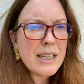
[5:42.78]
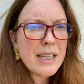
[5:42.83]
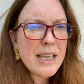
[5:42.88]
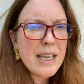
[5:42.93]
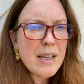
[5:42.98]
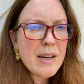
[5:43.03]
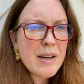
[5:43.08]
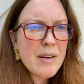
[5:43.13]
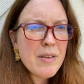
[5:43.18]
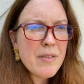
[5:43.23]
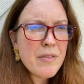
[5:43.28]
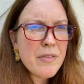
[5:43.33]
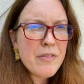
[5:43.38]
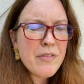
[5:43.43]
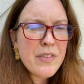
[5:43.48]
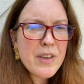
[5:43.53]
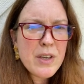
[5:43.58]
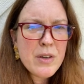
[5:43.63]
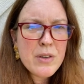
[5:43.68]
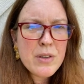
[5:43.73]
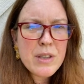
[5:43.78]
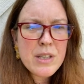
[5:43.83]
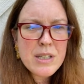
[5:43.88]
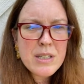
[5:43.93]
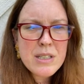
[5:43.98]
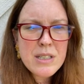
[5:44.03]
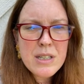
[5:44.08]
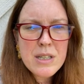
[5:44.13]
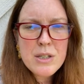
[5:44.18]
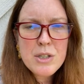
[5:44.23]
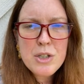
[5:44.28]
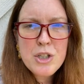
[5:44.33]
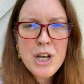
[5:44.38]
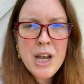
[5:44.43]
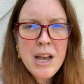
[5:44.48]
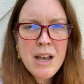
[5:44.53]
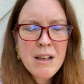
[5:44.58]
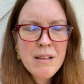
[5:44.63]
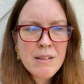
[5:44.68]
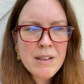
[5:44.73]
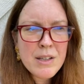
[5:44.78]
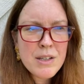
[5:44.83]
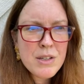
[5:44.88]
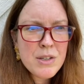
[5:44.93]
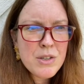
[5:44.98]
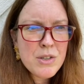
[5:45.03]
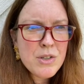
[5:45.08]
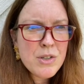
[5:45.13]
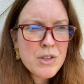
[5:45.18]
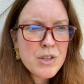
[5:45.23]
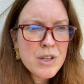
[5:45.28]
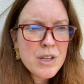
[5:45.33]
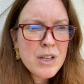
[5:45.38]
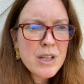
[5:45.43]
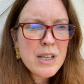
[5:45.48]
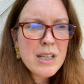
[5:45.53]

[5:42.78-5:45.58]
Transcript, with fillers: can feel this challenge.